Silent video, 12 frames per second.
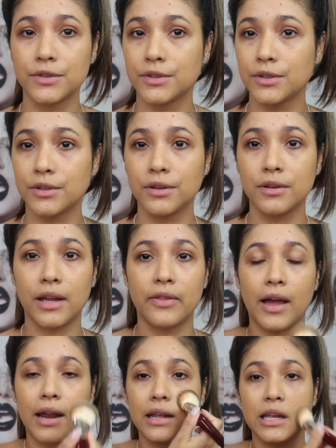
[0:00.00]
So look at
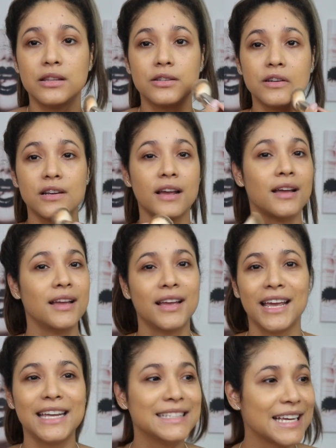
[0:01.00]
that. It took, it